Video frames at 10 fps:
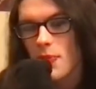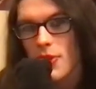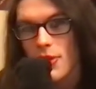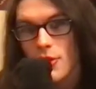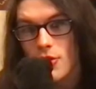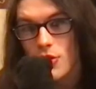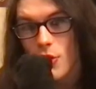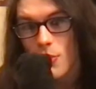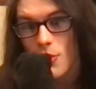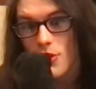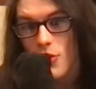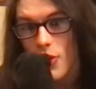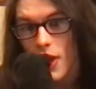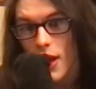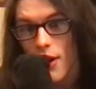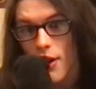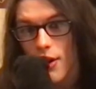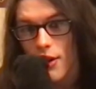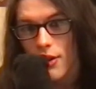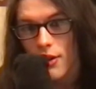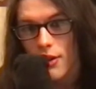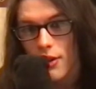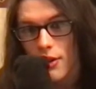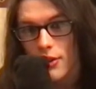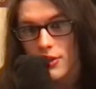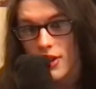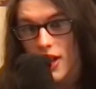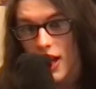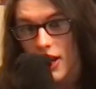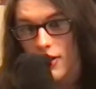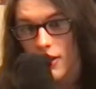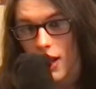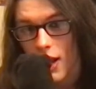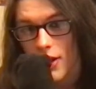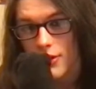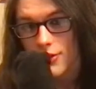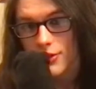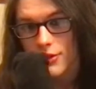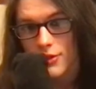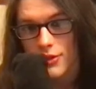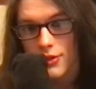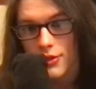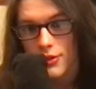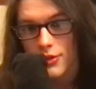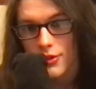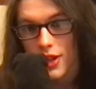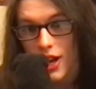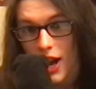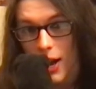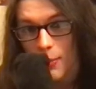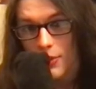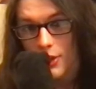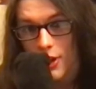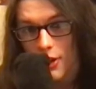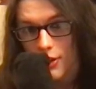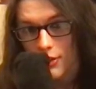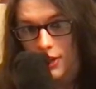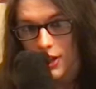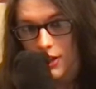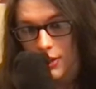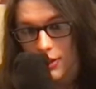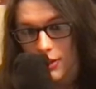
there's so much there to analyze that happened there. Like